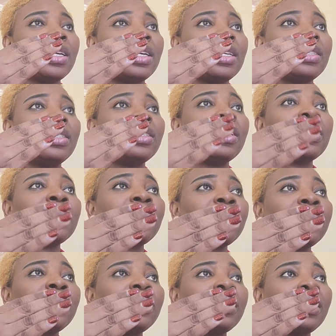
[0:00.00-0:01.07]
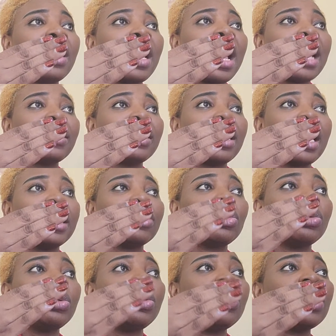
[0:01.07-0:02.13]
nothing, as in like
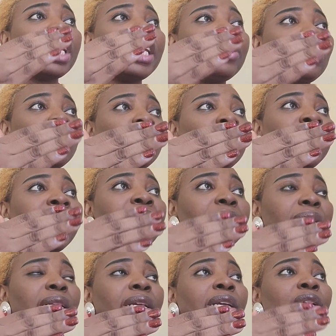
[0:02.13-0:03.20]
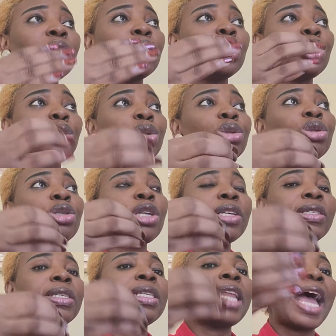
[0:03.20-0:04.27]
to look into it through
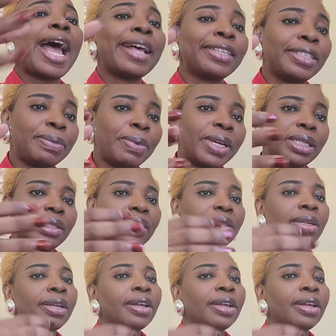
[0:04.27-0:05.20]
nothing aspect.